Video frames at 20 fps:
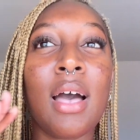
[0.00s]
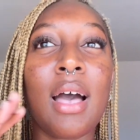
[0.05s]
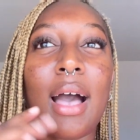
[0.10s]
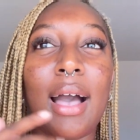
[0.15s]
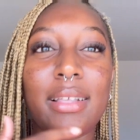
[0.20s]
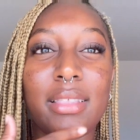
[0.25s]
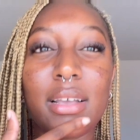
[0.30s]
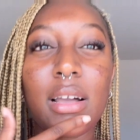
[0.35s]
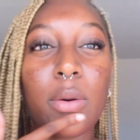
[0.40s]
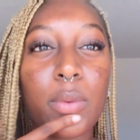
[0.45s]

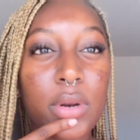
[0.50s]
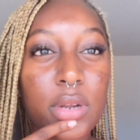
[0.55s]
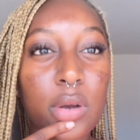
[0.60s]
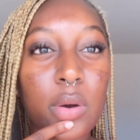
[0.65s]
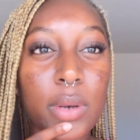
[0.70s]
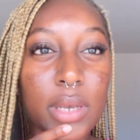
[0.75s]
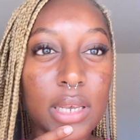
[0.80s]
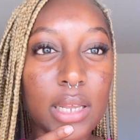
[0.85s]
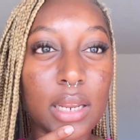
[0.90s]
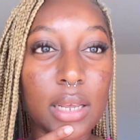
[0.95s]
I think I want to go
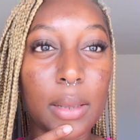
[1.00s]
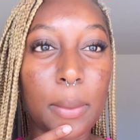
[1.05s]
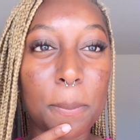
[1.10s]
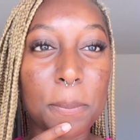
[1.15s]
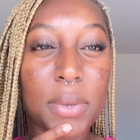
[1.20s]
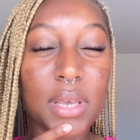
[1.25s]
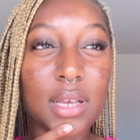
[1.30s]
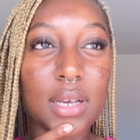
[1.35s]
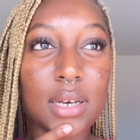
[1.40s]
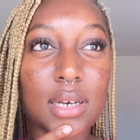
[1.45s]
and get it
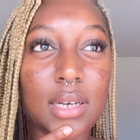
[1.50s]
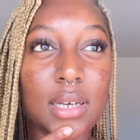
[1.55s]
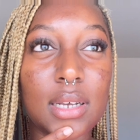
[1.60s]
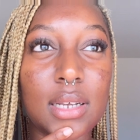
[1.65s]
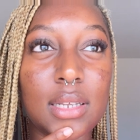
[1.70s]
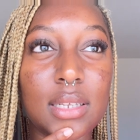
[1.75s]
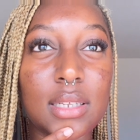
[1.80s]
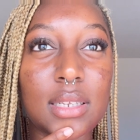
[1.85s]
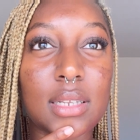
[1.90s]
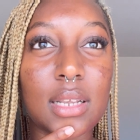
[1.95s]

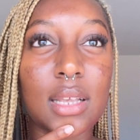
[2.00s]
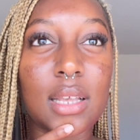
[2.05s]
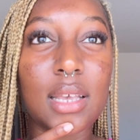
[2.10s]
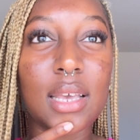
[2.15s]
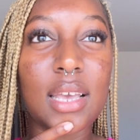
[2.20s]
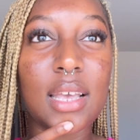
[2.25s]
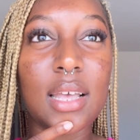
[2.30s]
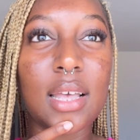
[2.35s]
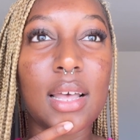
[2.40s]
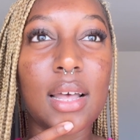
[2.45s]
because
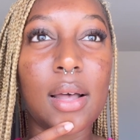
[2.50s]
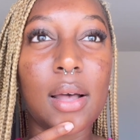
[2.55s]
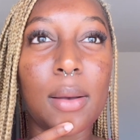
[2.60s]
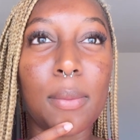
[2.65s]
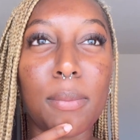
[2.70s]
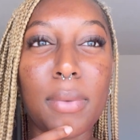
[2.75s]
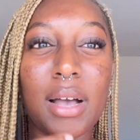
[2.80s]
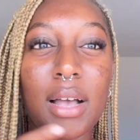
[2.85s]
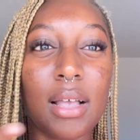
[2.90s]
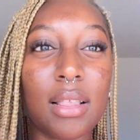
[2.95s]

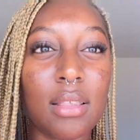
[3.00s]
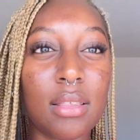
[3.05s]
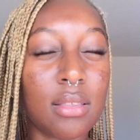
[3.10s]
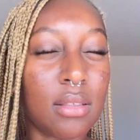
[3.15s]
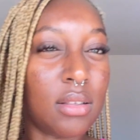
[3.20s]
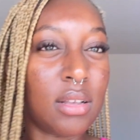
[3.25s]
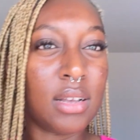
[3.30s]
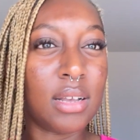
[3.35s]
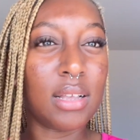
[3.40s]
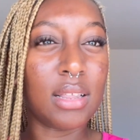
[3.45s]
my
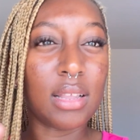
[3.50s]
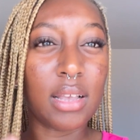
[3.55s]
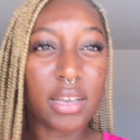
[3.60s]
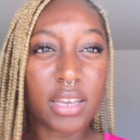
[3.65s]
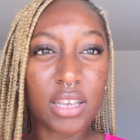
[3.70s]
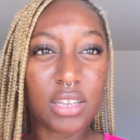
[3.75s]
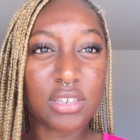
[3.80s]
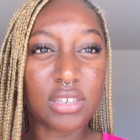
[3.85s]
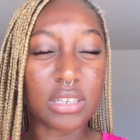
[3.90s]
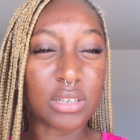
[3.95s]
uh,
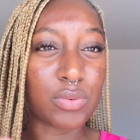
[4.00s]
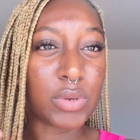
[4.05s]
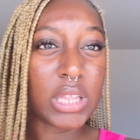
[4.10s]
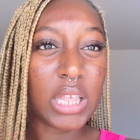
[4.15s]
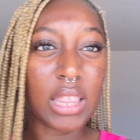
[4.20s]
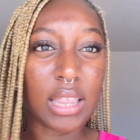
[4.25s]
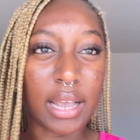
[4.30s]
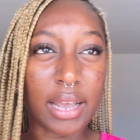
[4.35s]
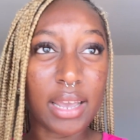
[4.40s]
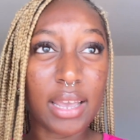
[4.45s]
luggage is really
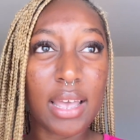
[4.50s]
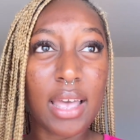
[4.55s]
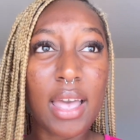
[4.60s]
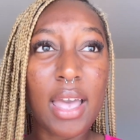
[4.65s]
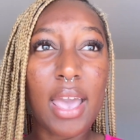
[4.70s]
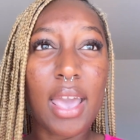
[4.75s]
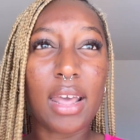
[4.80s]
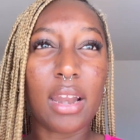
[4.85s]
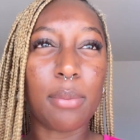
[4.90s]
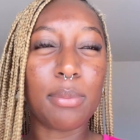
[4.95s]
light.
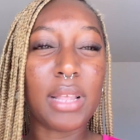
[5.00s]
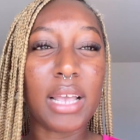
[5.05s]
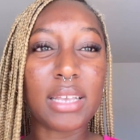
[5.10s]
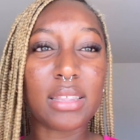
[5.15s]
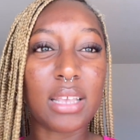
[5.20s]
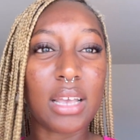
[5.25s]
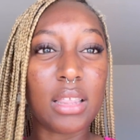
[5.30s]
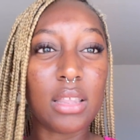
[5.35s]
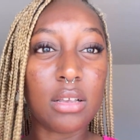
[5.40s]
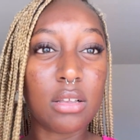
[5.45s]
And I'm like,
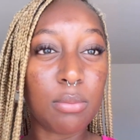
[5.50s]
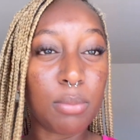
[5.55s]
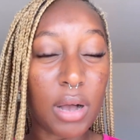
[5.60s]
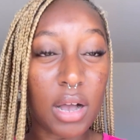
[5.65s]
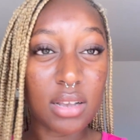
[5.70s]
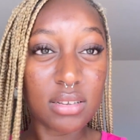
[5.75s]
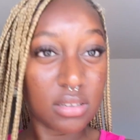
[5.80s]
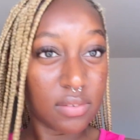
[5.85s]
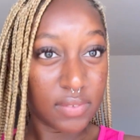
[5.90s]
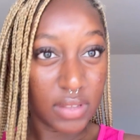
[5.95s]
that little
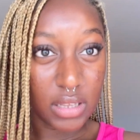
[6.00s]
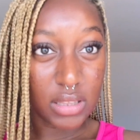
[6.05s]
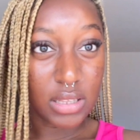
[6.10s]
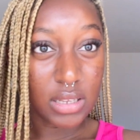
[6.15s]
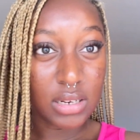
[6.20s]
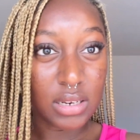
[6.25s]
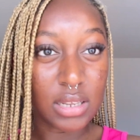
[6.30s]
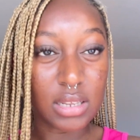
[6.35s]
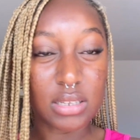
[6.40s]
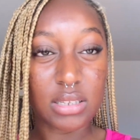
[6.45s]
box of
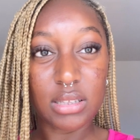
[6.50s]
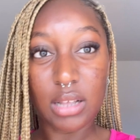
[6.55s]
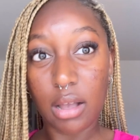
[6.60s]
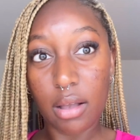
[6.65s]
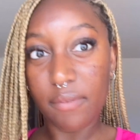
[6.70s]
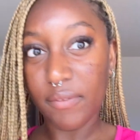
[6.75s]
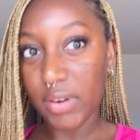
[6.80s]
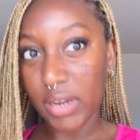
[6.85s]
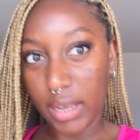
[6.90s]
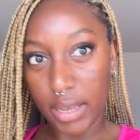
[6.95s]
nothing is
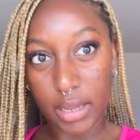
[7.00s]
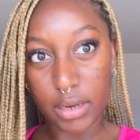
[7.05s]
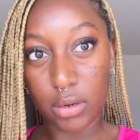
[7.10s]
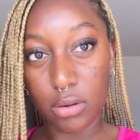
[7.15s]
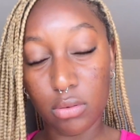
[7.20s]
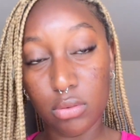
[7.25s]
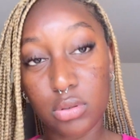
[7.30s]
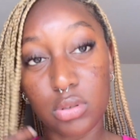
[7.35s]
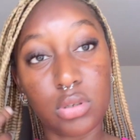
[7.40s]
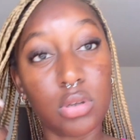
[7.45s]
not finna add
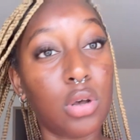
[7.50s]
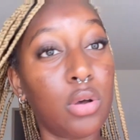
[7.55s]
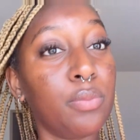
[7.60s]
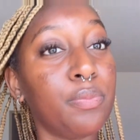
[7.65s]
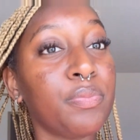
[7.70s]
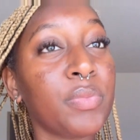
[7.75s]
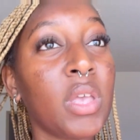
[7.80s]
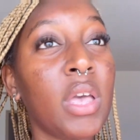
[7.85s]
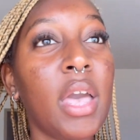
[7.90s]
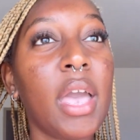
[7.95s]
on. So,
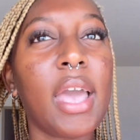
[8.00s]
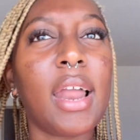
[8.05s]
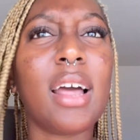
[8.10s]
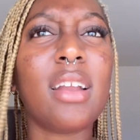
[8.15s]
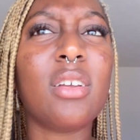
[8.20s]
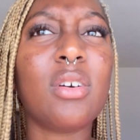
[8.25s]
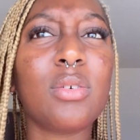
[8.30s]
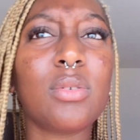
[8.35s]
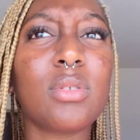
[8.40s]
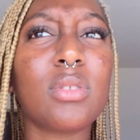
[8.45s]
and I
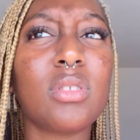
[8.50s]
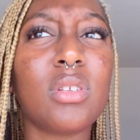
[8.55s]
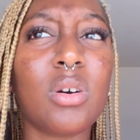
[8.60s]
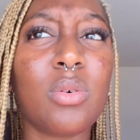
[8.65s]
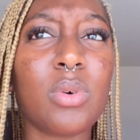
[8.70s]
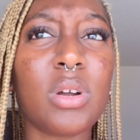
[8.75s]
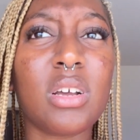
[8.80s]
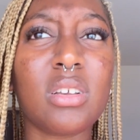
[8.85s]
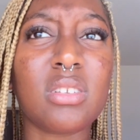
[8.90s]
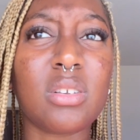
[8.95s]
don't know
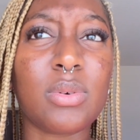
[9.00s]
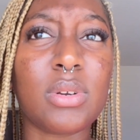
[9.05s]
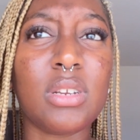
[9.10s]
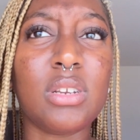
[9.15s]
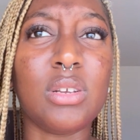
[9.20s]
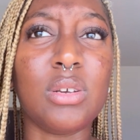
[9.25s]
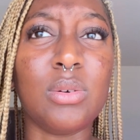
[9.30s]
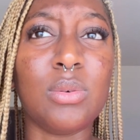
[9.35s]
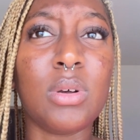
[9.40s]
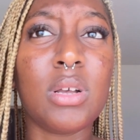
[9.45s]
what else I want to
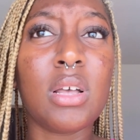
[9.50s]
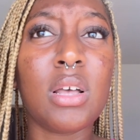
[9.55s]
do.